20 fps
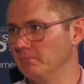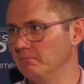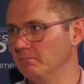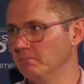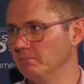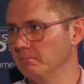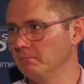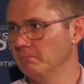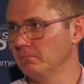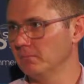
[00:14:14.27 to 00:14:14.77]

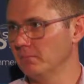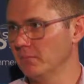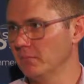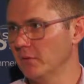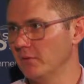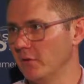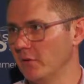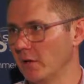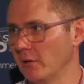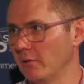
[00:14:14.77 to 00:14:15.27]
So
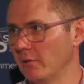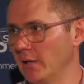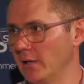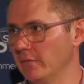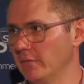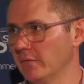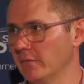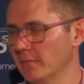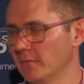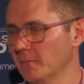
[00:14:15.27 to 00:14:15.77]
say at the end of
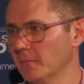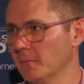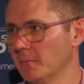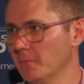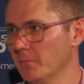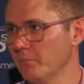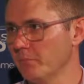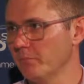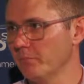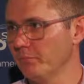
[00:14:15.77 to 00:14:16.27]
this
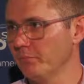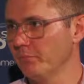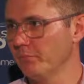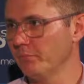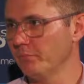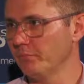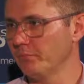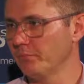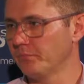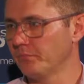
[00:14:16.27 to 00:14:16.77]

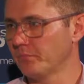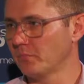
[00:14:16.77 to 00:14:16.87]
process, I find